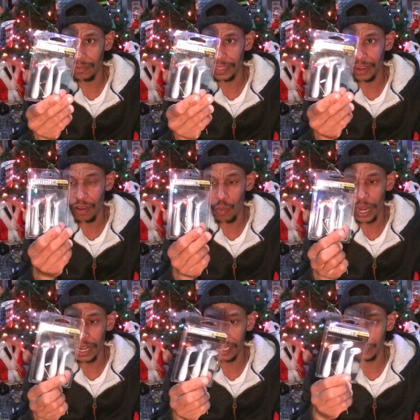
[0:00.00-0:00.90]
what they call
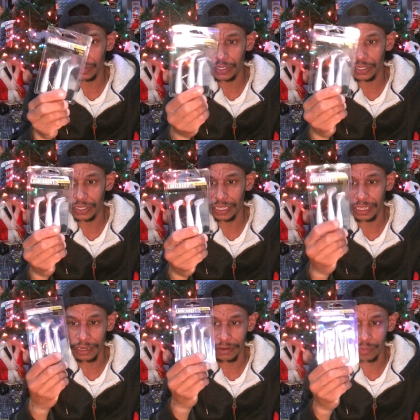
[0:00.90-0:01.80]
white ice, which is just the
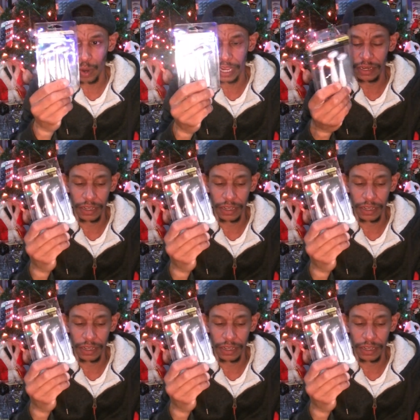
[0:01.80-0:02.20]
clear white